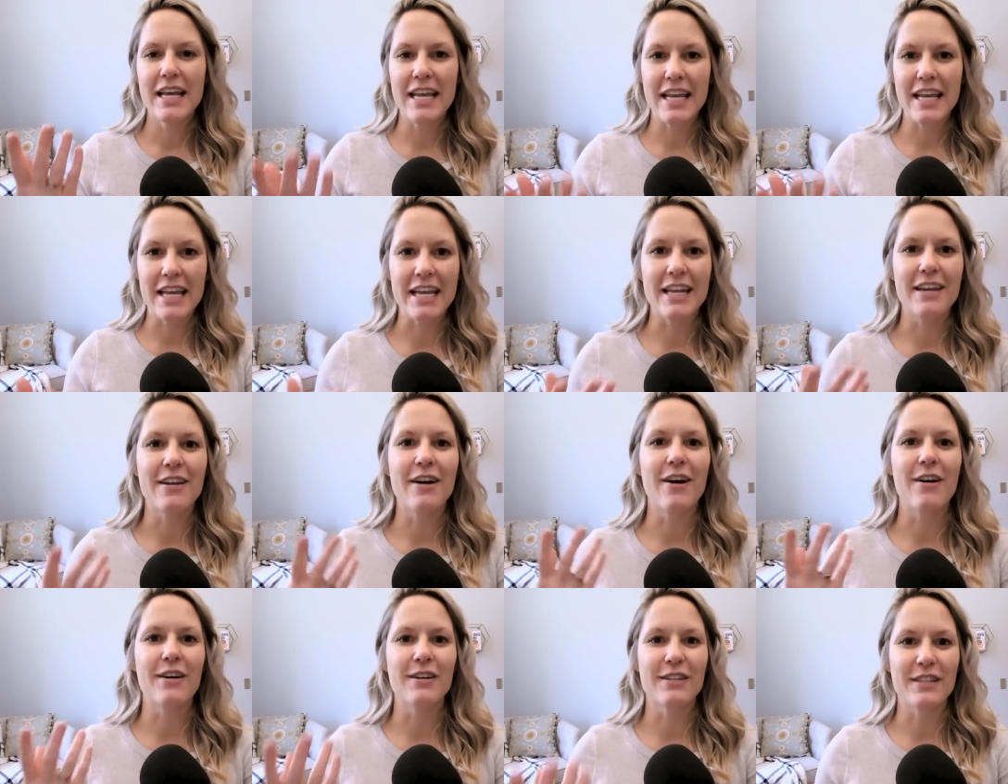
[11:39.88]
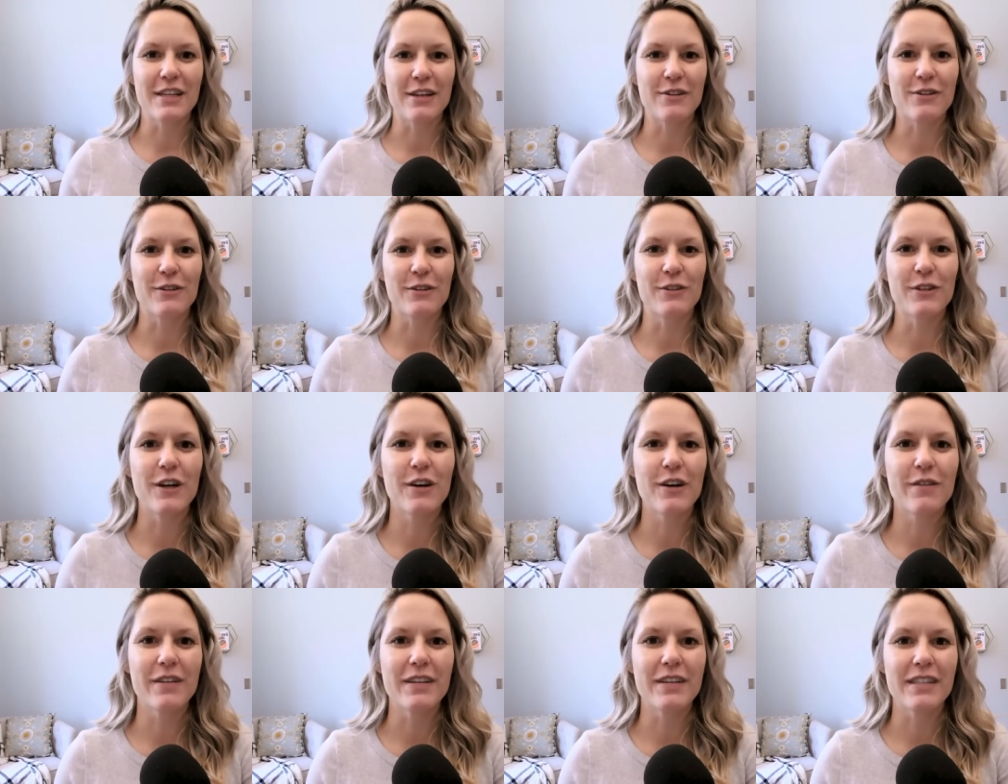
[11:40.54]
in our central
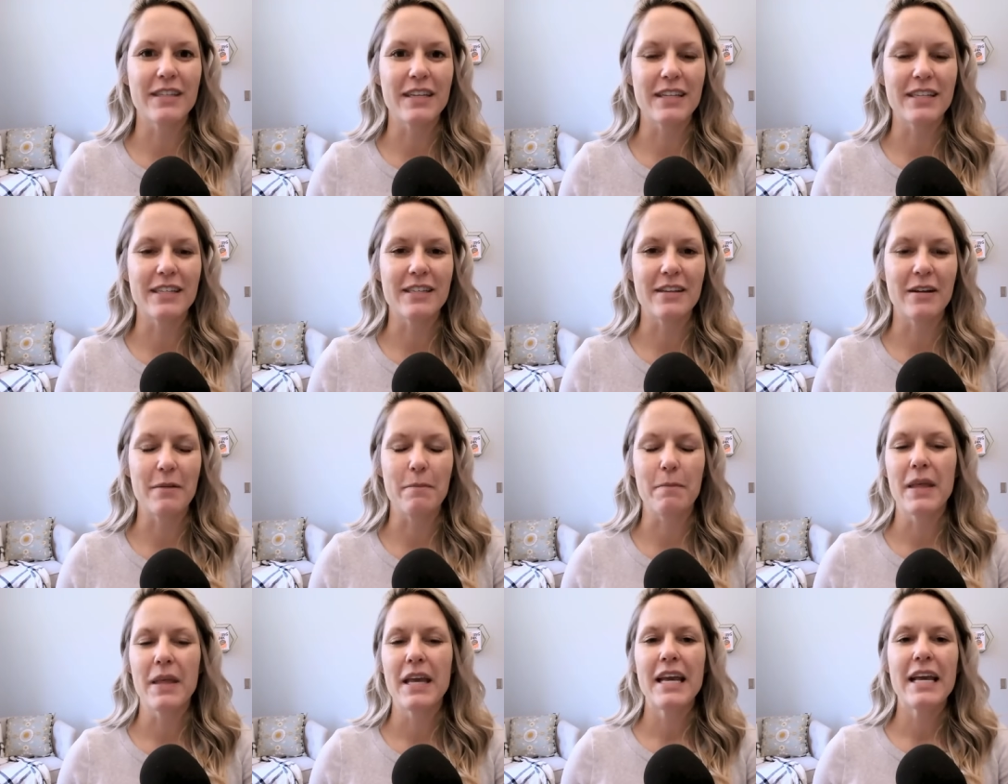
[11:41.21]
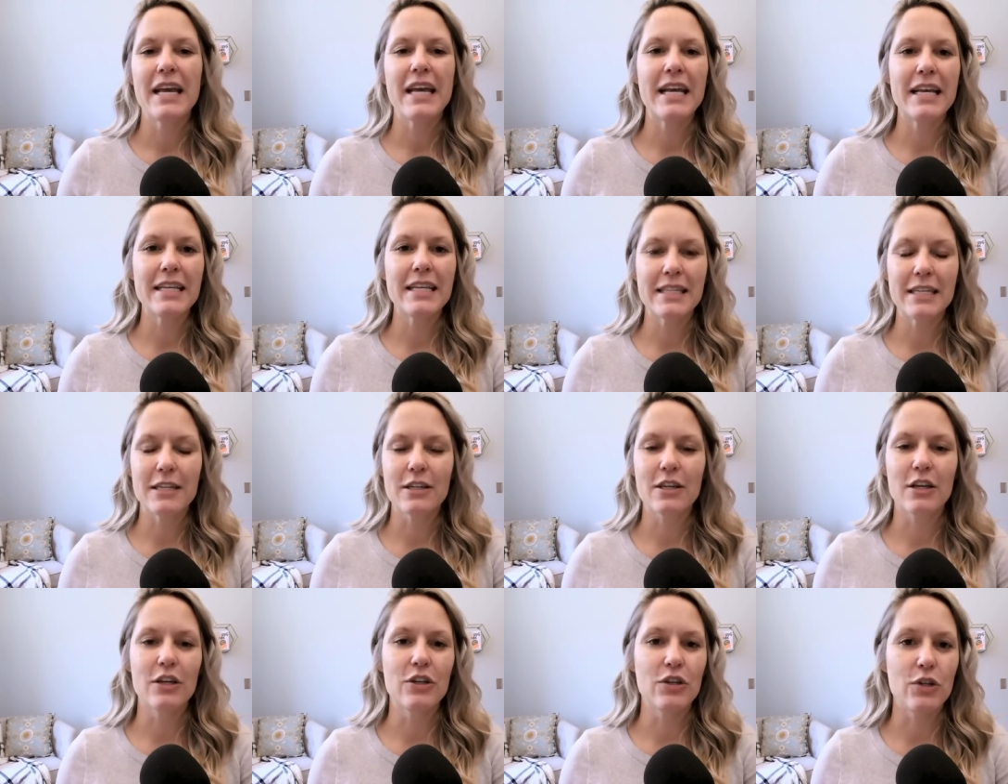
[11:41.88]
nervous system
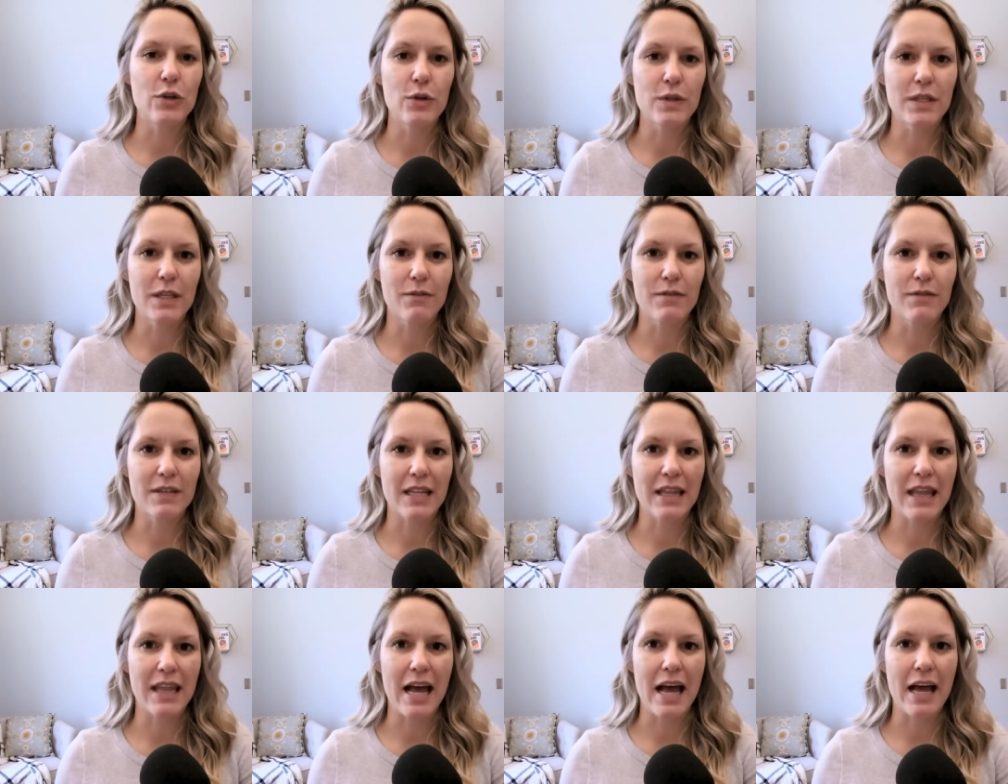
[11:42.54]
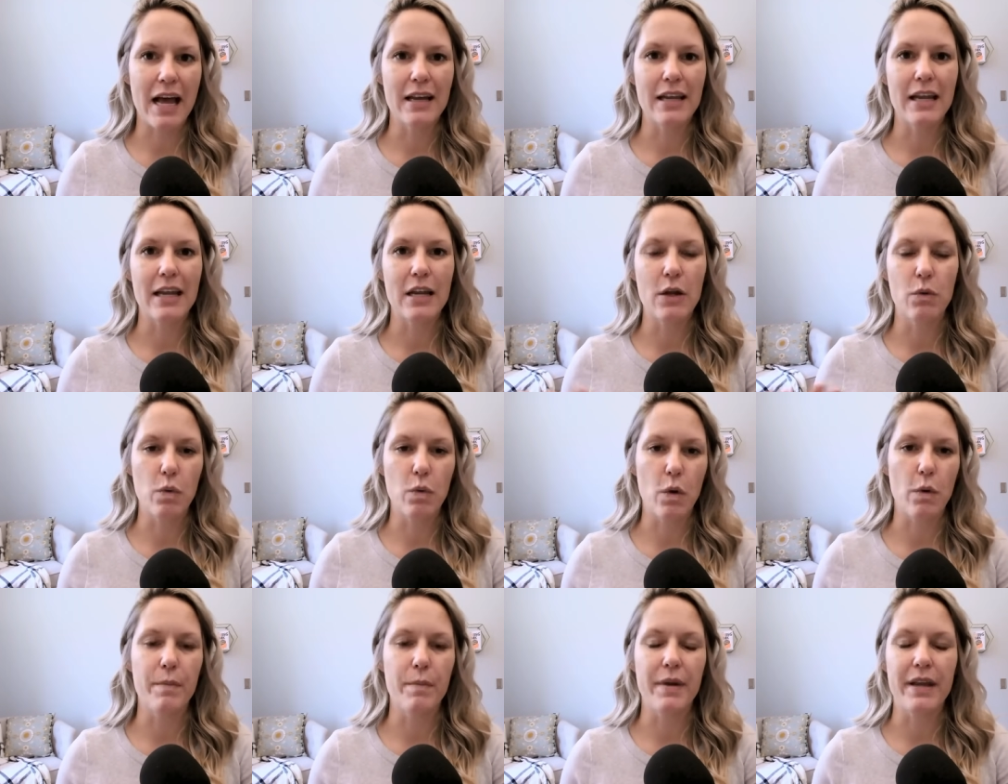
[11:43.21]
isn't conducive to that, and it
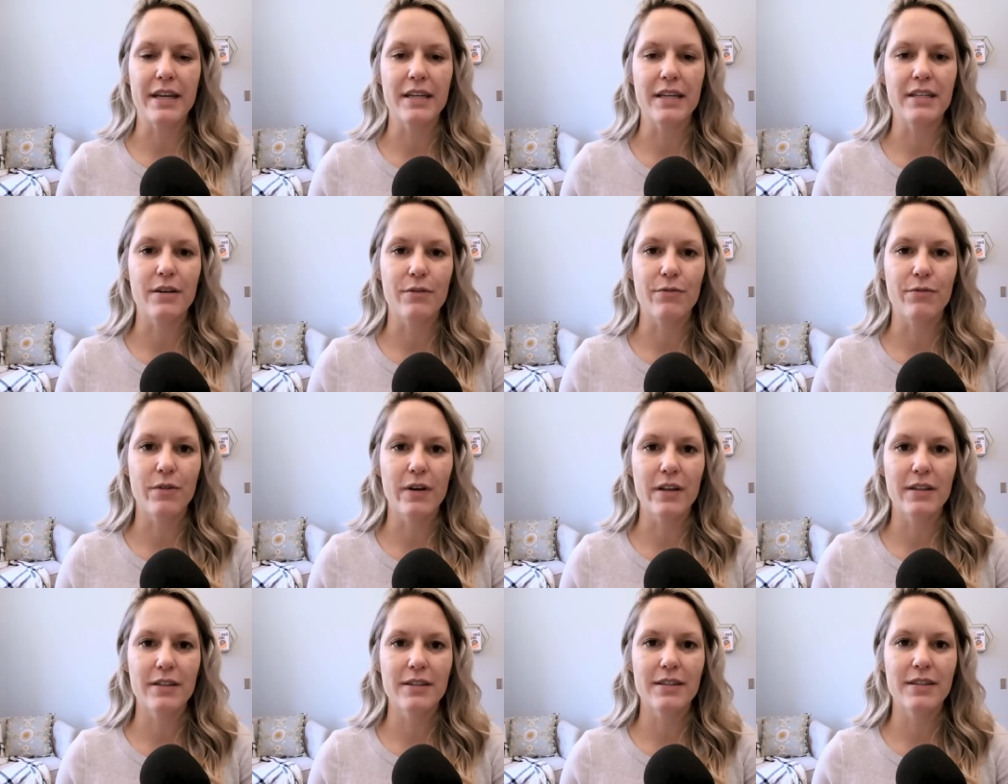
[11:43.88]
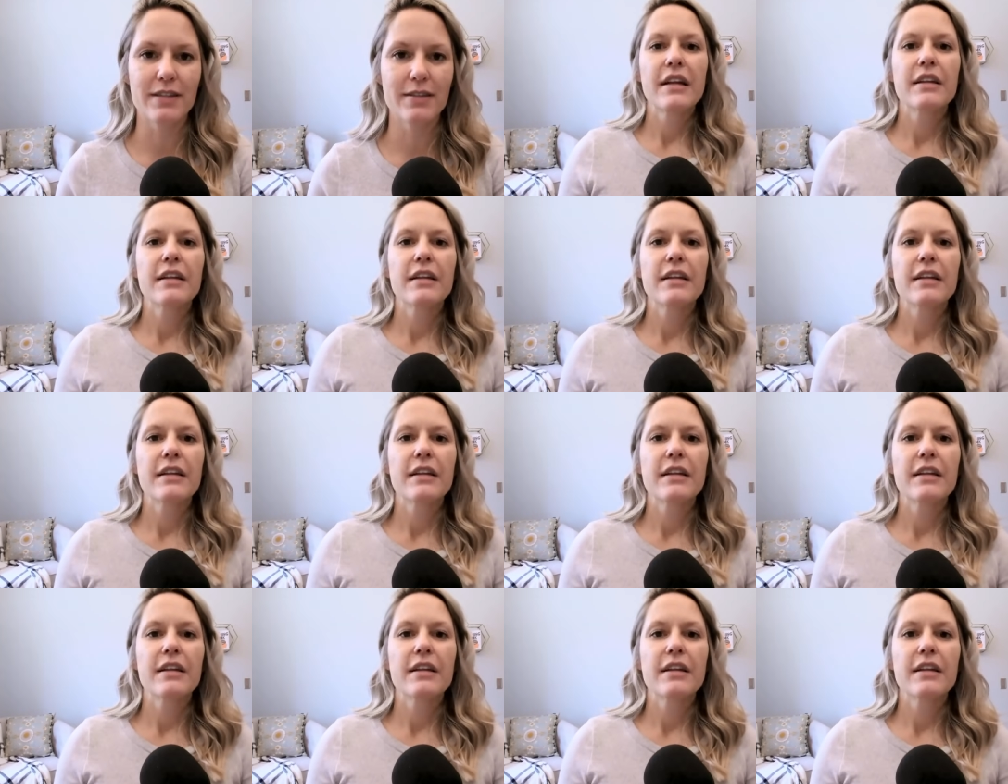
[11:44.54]
won't make a difference.